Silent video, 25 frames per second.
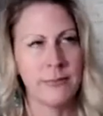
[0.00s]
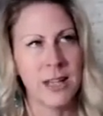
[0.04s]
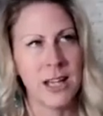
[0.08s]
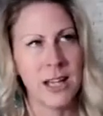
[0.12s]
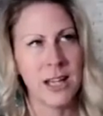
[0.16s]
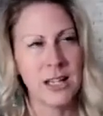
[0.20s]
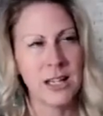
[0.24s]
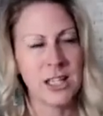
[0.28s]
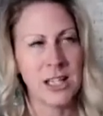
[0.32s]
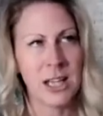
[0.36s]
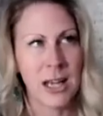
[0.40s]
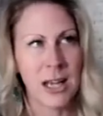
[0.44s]

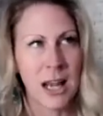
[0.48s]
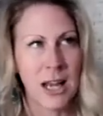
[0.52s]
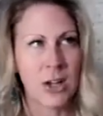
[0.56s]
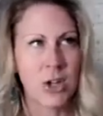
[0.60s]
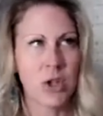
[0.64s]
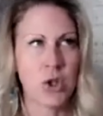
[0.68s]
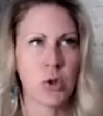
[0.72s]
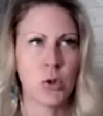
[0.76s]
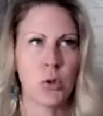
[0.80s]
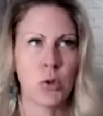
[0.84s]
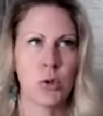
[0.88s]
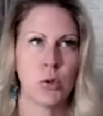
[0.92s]

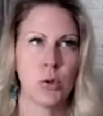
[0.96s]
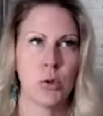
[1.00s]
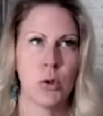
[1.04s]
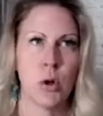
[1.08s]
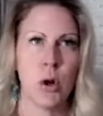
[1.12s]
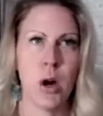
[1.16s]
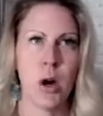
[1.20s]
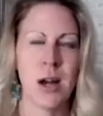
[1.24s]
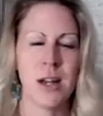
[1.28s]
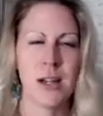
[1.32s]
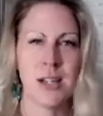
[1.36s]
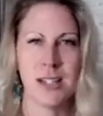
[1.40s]
intellectual
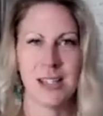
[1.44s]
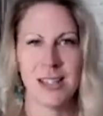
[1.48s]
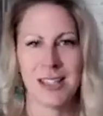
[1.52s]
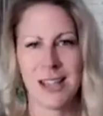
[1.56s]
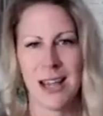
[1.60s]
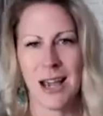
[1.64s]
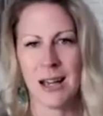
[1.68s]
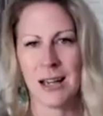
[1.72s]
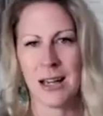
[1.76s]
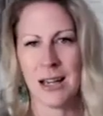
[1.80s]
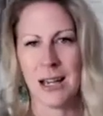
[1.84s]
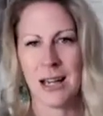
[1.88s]
or
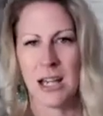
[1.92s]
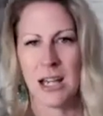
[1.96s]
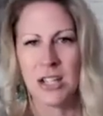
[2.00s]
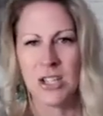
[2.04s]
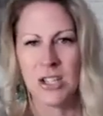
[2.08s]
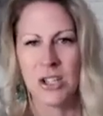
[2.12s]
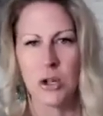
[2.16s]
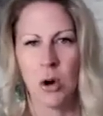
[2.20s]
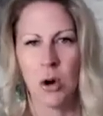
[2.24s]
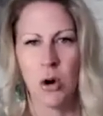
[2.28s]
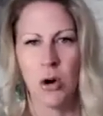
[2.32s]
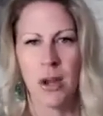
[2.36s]
understanding,
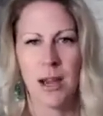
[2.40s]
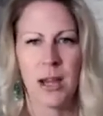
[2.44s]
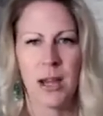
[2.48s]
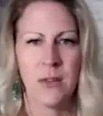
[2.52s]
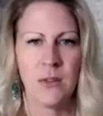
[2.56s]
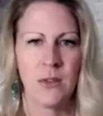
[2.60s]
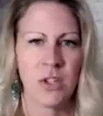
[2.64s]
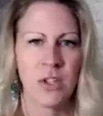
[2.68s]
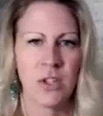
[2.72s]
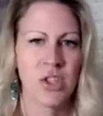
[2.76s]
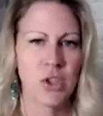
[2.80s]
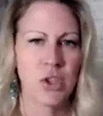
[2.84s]
is not
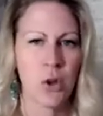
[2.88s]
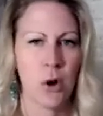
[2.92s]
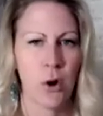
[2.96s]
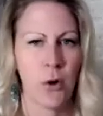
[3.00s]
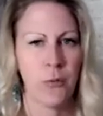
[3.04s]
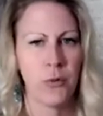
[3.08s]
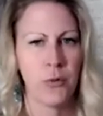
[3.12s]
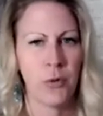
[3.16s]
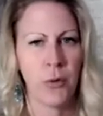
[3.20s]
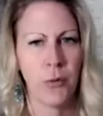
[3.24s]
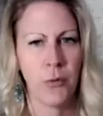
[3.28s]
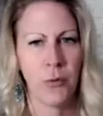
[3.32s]
in the
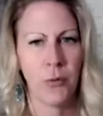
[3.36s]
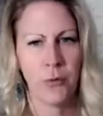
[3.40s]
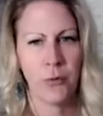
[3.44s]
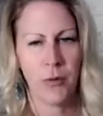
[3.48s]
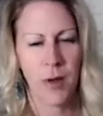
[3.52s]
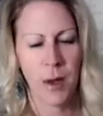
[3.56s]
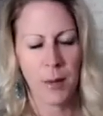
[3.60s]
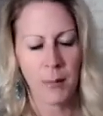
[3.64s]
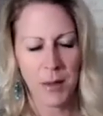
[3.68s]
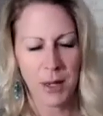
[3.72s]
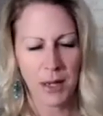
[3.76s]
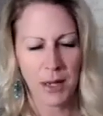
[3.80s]
soft,
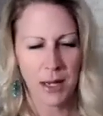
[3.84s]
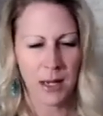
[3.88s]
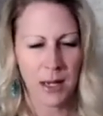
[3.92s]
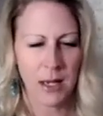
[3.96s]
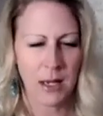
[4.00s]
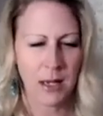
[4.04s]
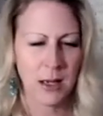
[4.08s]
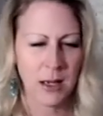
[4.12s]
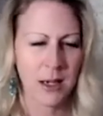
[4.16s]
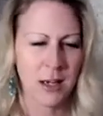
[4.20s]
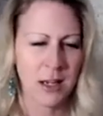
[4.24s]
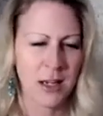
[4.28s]

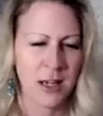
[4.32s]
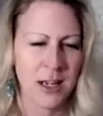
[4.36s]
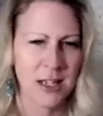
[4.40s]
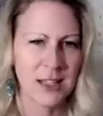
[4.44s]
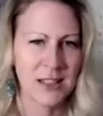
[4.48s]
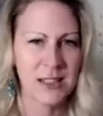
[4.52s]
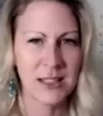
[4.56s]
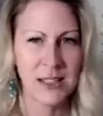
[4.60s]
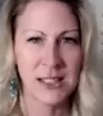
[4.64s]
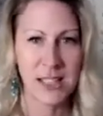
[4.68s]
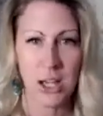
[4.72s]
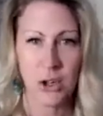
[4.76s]
feminine,
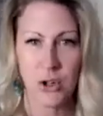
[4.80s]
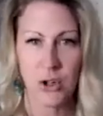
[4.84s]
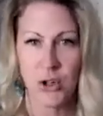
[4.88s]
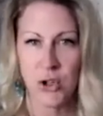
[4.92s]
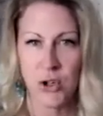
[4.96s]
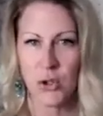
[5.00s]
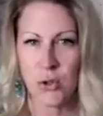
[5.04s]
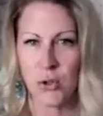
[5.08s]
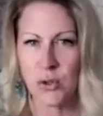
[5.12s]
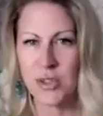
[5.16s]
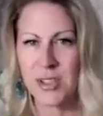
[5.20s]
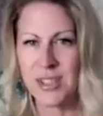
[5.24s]

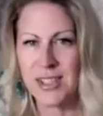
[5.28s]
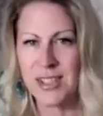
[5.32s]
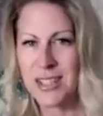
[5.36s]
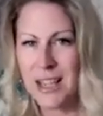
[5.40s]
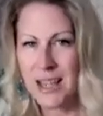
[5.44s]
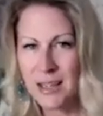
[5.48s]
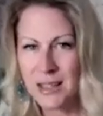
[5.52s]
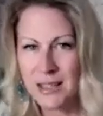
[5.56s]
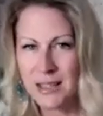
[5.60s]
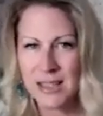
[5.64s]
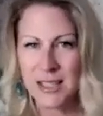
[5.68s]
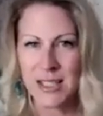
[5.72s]
sensual,
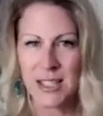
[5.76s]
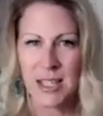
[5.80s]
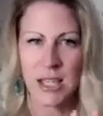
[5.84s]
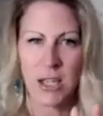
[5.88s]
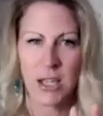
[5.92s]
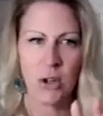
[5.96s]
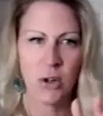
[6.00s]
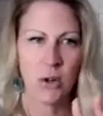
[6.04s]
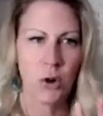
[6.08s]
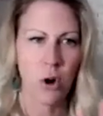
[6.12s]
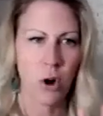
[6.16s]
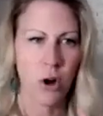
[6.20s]

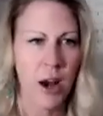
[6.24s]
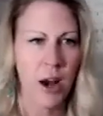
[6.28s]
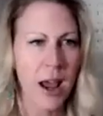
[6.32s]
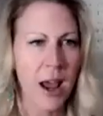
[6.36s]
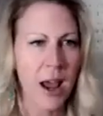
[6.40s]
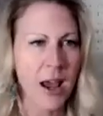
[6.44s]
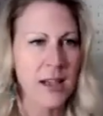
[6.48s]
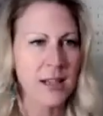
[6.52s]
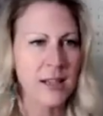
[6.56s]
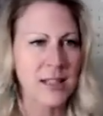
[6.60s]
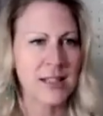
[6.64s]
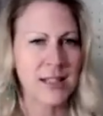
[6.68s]
sexy
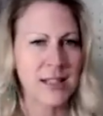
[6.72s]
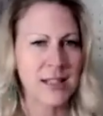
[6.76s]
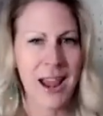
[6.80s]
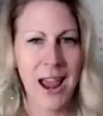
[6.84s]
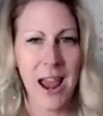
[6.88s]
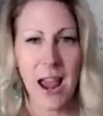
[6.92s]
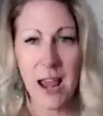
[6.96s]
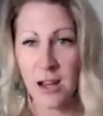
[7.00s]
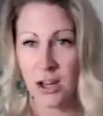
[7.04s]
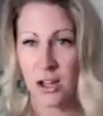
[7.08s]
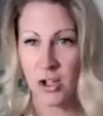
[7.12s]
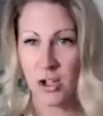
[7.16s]
goddess
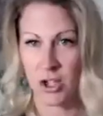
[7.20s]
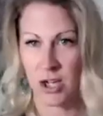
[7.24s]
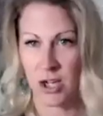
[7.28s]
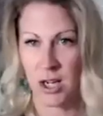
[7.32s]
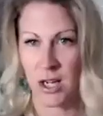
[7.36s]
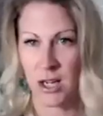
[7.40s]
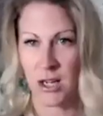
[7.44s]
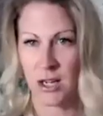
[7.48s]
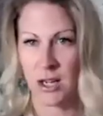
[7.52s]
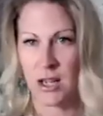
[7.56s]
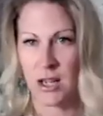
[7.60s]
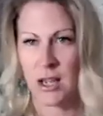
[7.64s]

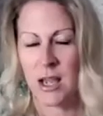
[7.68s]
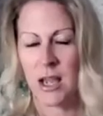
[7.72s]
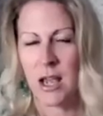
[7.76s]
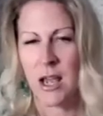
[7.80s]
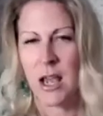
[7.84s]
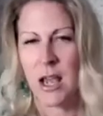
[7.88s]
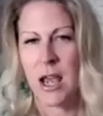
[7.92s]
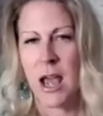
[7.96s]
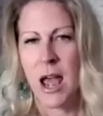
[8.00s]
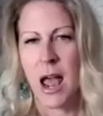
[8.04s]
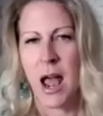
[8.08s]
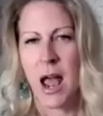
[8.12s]
energy.
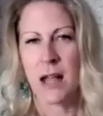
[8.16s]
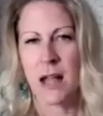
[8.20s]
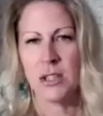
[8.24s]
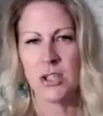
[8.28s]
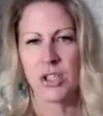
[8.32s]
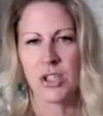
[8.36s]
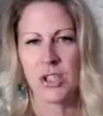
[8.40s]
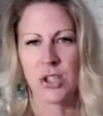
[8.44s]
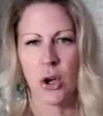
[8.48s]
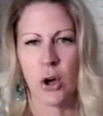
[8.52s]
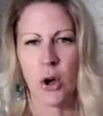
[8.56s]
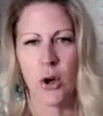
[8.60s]
And
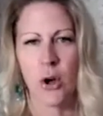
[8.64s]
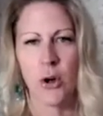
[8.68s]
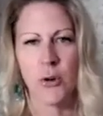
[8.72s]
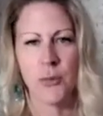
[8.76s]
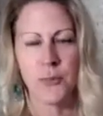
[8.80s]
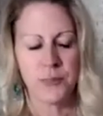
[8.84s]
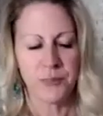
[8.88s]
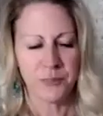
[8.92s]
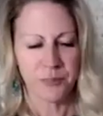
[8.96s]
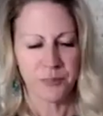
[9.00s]
so